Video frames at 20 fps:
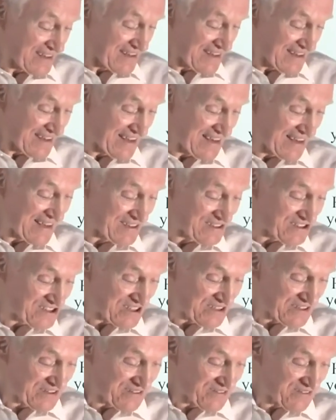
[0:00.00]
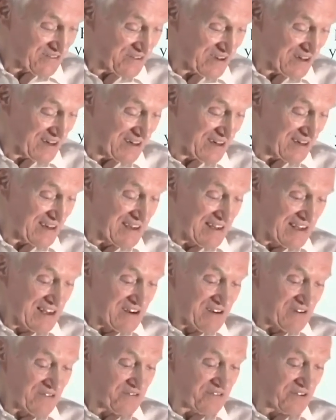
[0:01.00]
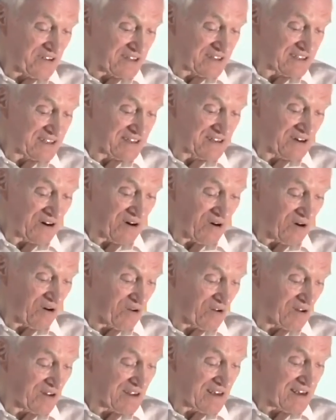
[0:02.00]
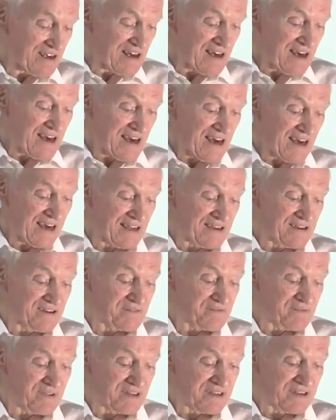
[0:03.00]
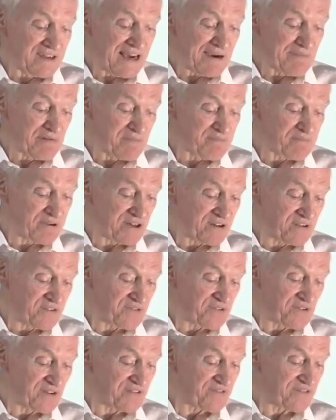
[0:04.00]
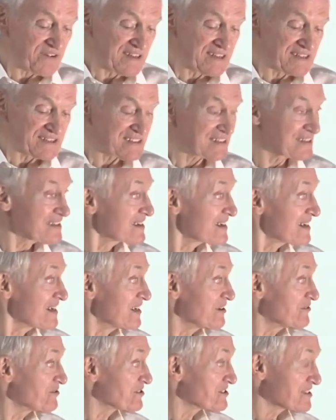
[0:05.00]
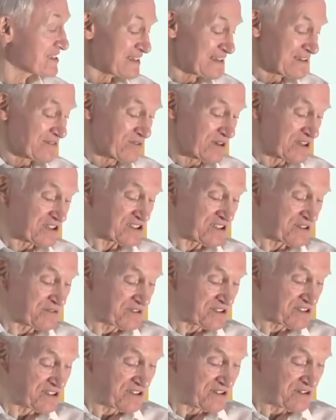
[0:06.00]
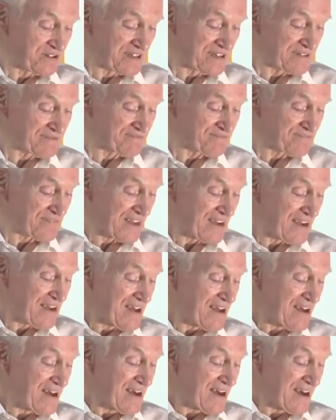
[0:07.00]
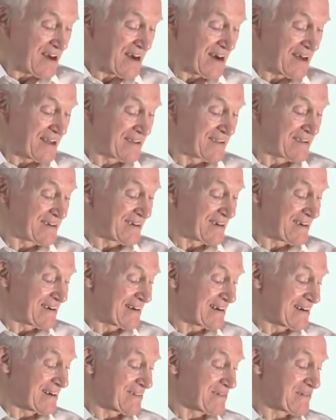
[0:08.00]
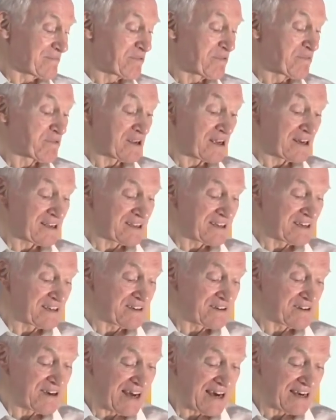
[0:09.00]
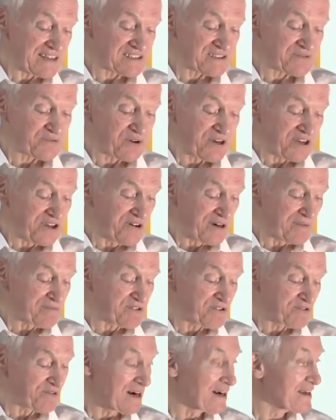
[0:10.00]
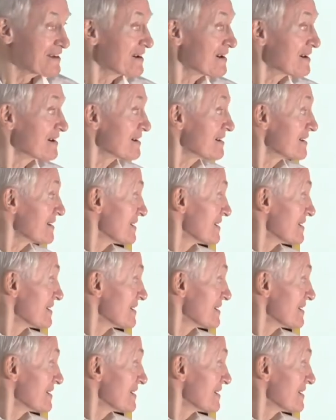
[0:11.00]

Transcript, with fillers: and then she uh, filled in the hole and the neighbor peered through the fence, interested in what she was doing, and uh, politely asked, What are you up to, Radha?